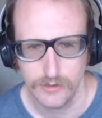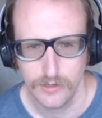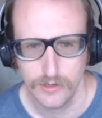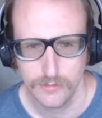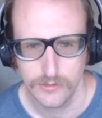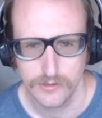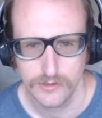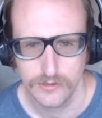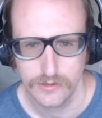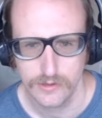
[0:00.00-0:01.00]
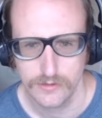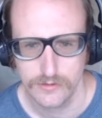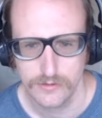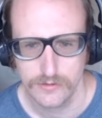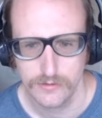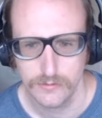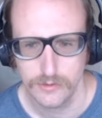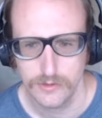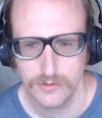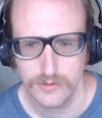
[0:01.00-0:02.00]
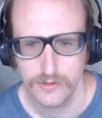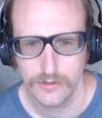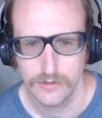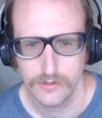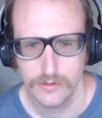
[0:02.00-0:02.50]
GitHub because I think that's a little bit easier.